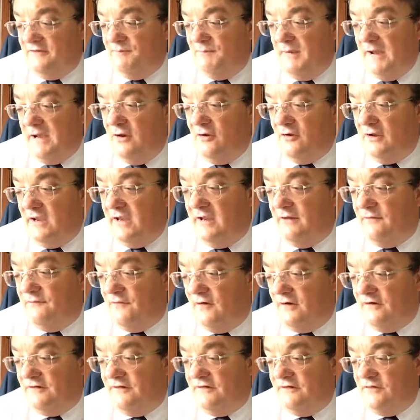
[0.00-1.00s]
by looking at
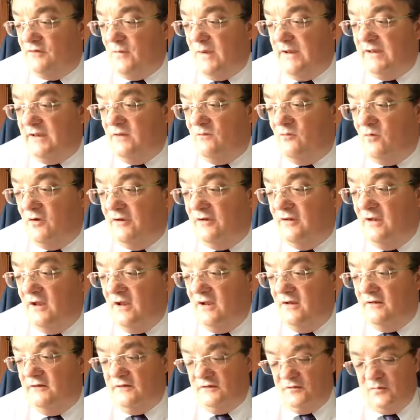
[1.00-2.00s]
verses 21
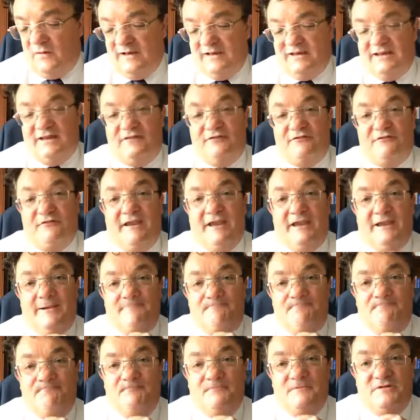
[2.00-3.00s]
to 23
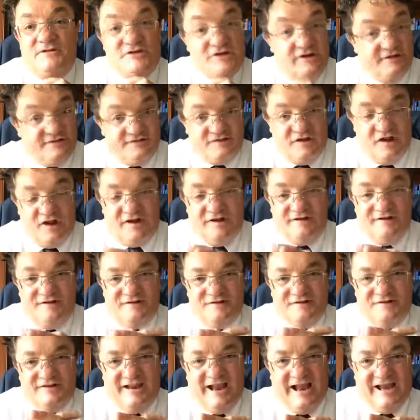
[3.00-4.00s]
just now
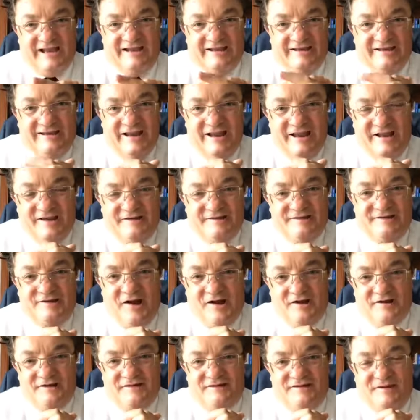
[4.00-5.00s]
so that I can
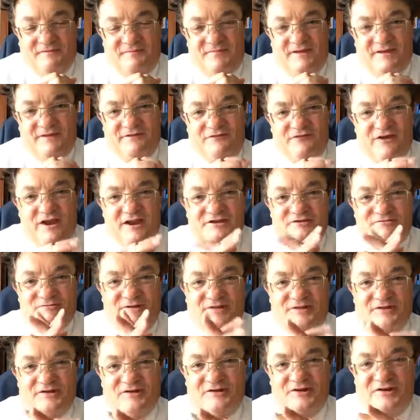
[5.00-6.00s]
start something fresh
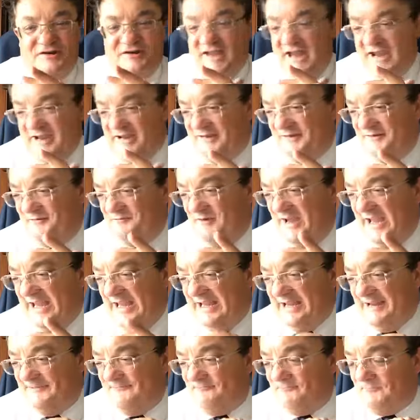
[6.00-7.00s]
with you next
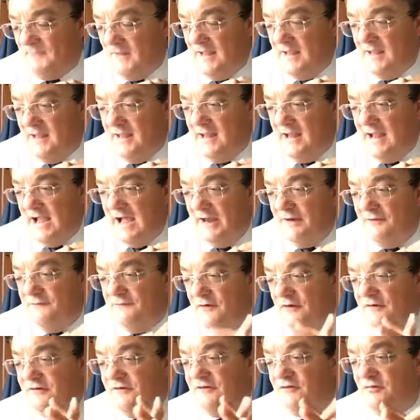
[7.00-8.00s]
week. And in
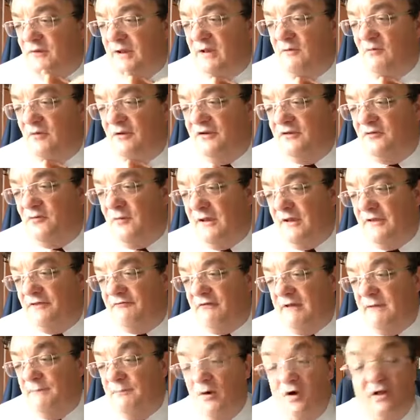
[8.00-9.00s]
verses 21 to
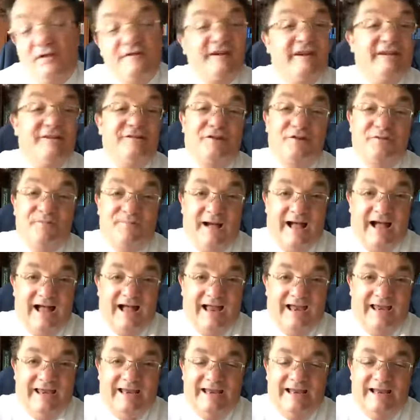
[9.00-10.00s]
23, Paul says
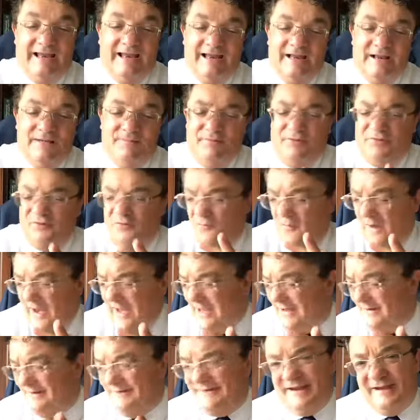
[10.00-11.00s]
goodbye. But the way
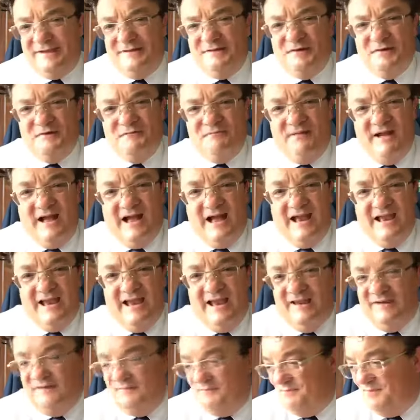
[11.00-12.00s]
he says goodbye
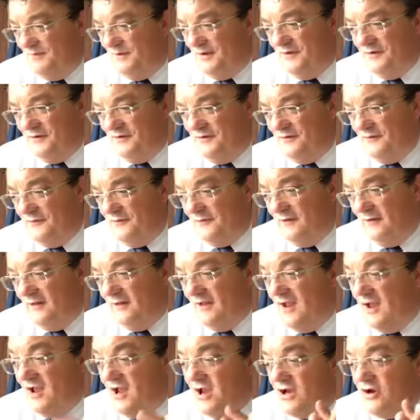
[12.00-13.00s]
is beautiful.
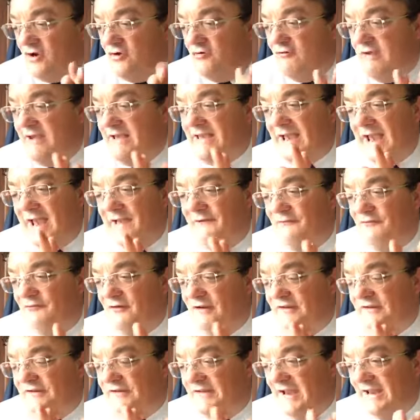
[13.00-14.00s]
Greet
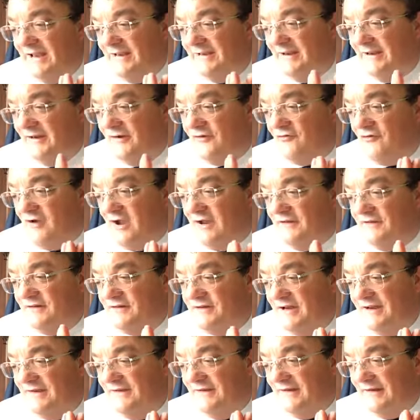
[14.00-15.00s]
every saint in Christ
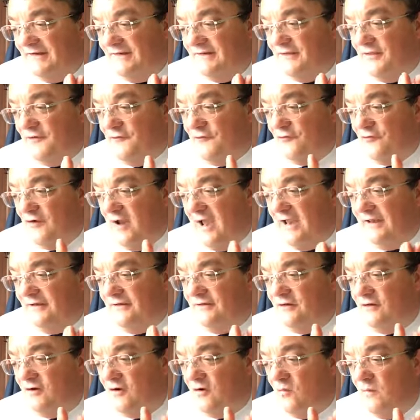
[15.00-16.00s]
Jesus. The
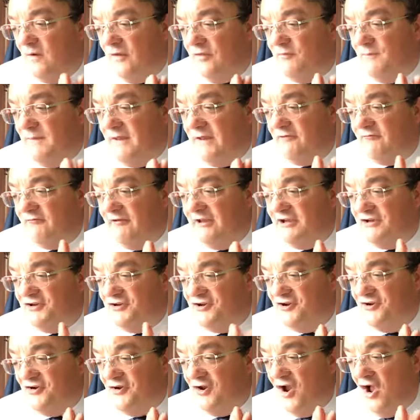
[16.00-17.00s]
friends who are with me greet
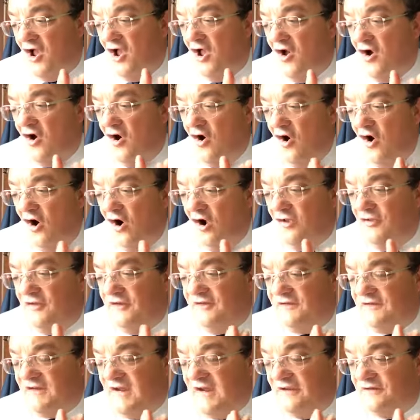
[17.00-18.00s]
you. All the
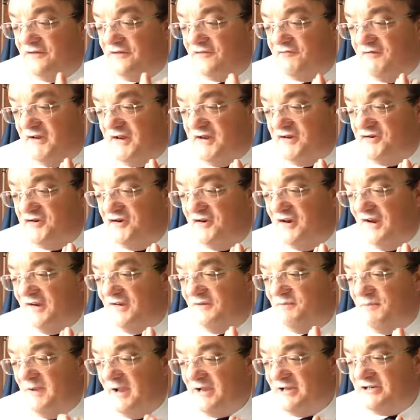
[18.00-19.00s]
saints greet you,
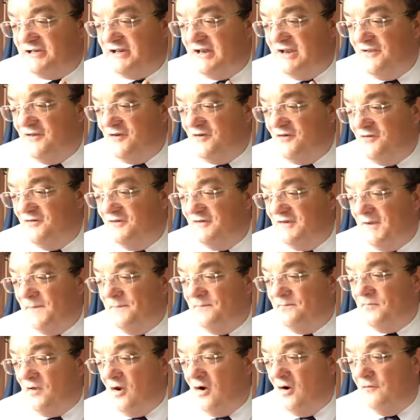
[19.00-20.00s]
especially those
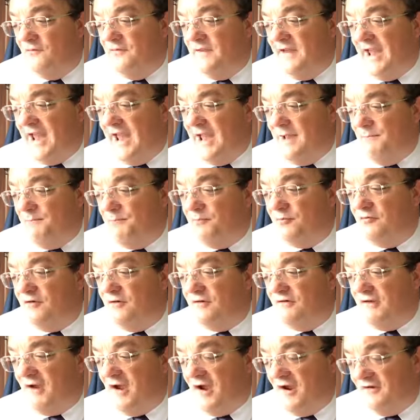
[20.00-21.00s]
of the
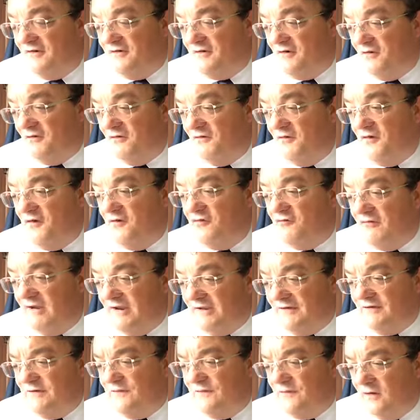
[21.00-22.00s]
emperor's household. The
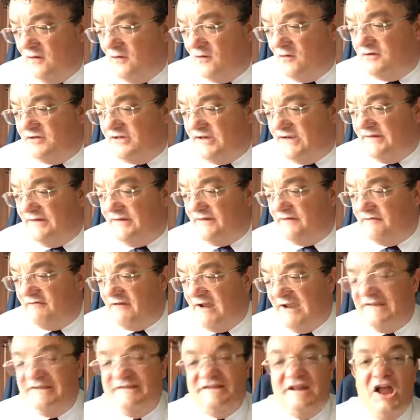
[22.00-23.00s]
grace of the Lord Jesus
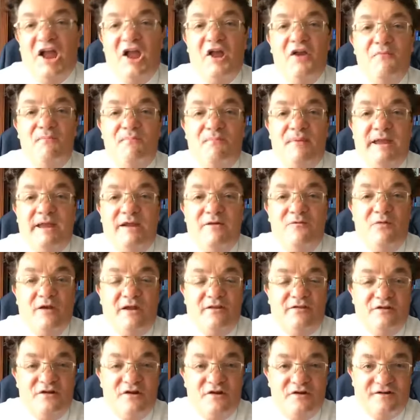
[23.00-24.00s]
Christ be
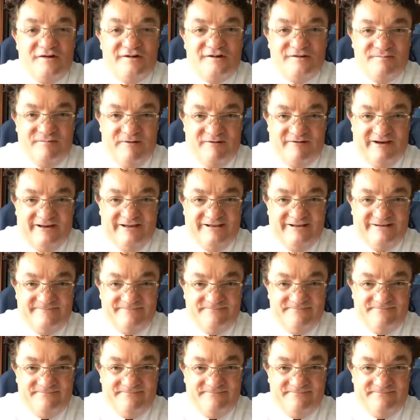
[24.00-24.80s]
with your spirit.